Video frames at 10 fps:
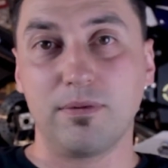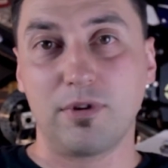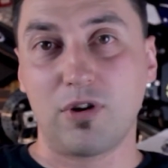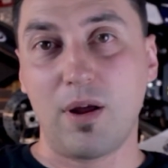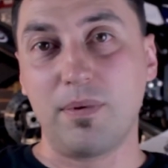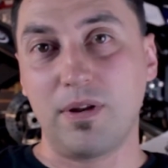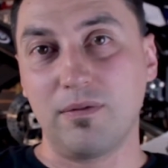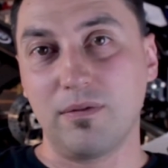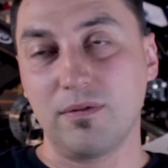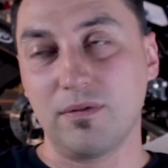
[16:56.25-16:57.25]
crappy
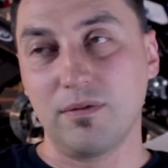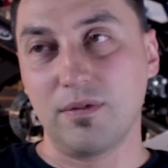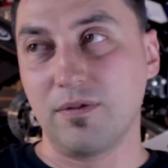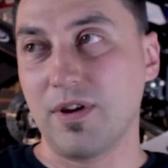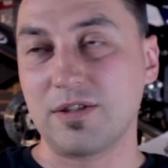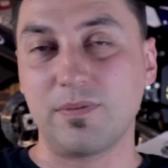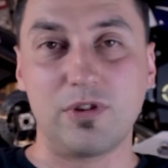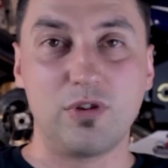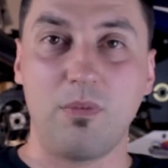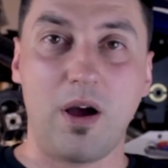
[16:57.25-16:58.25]

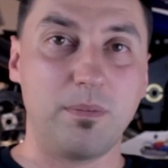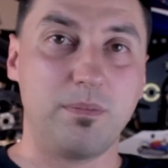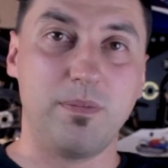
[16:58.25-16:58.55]
investment, you might